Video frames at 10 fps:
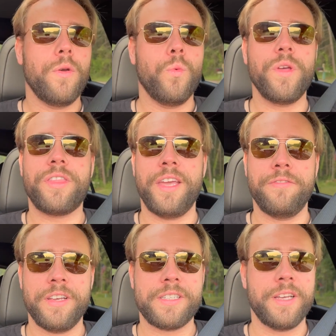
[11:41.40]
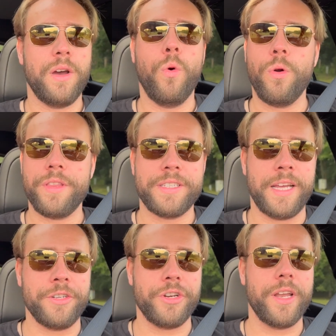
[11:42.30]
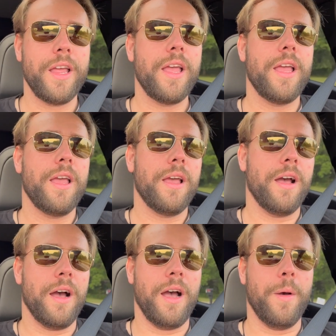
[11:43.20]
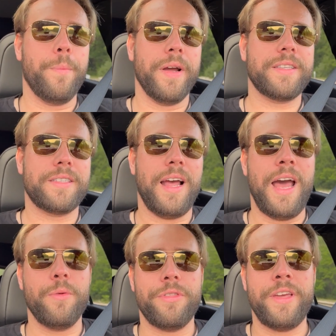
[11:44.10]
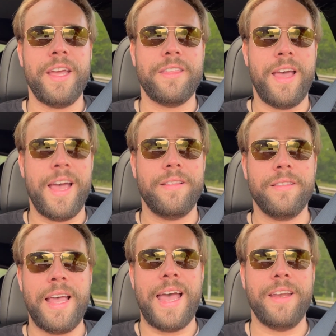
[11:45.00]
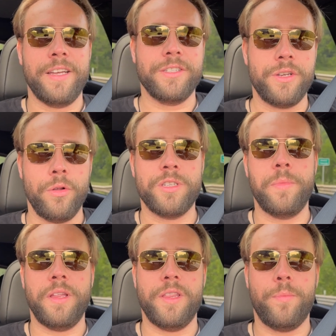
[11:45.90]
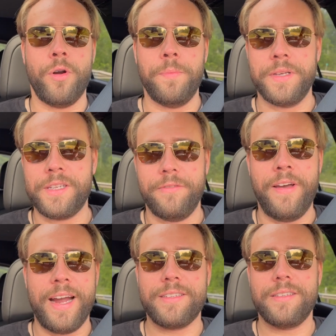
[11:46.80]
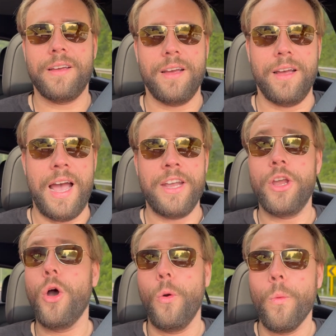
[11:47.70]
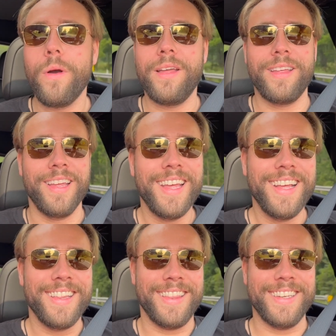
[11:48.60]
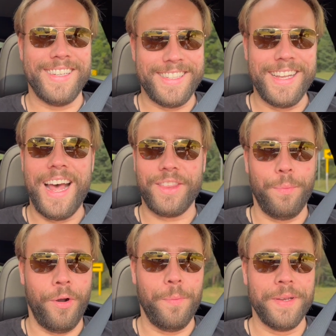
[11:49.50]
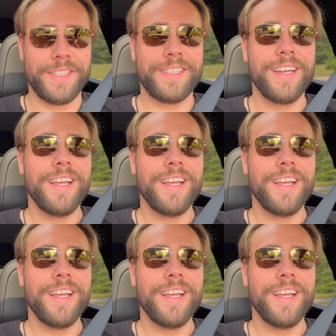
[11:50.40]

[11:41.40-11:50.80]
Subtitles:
with the Envista or this engine, but I don't think that is ultimately the purpose. In fact, I know that this is not the purpose